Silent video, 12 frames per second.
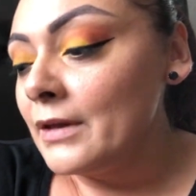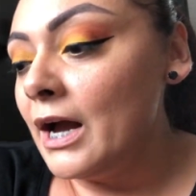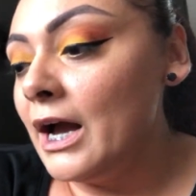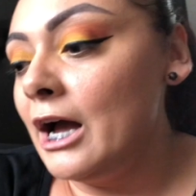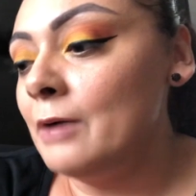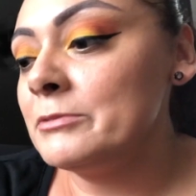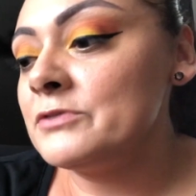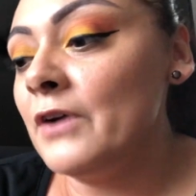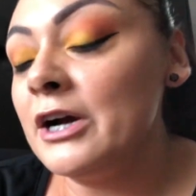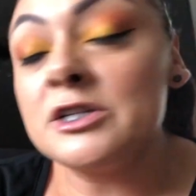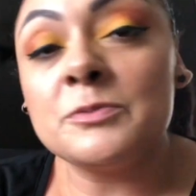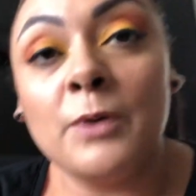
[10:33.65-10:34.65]
Um, as
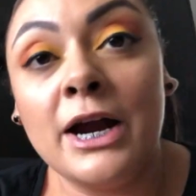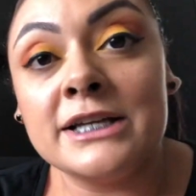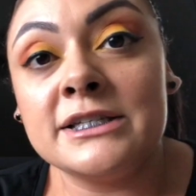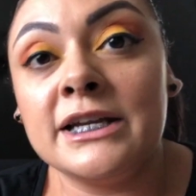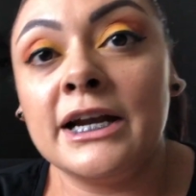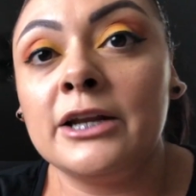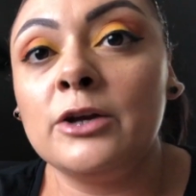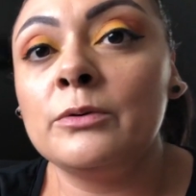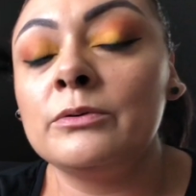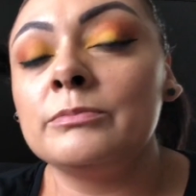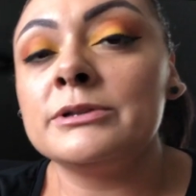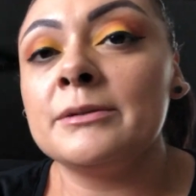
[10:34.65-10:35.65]
far as pricing, I
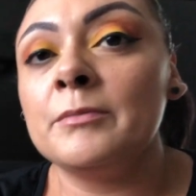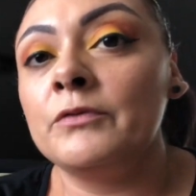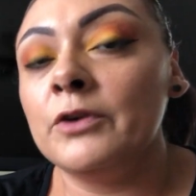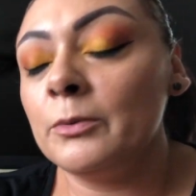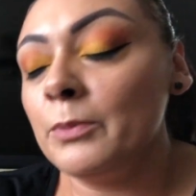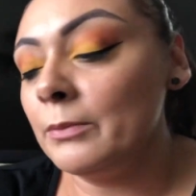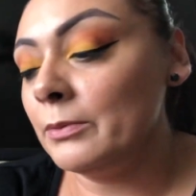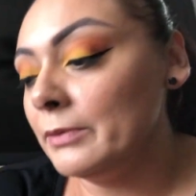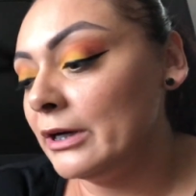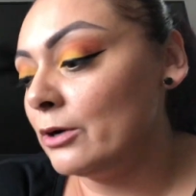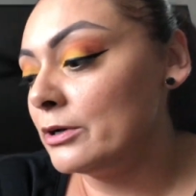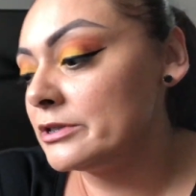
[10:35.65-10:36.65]
know some of you are
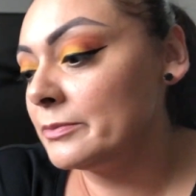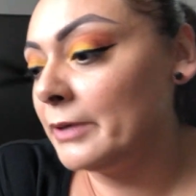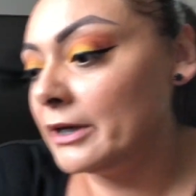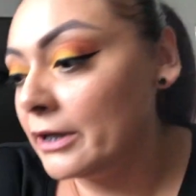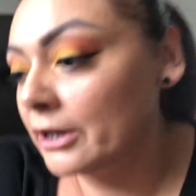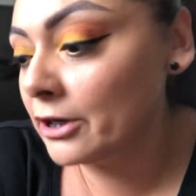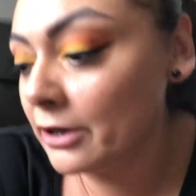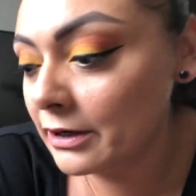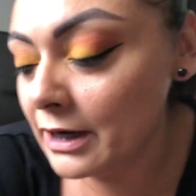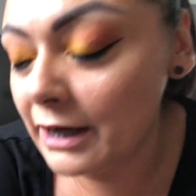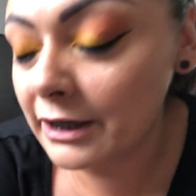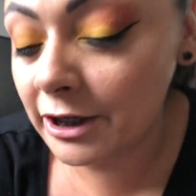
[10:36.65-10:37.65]
probably going to be cur uh,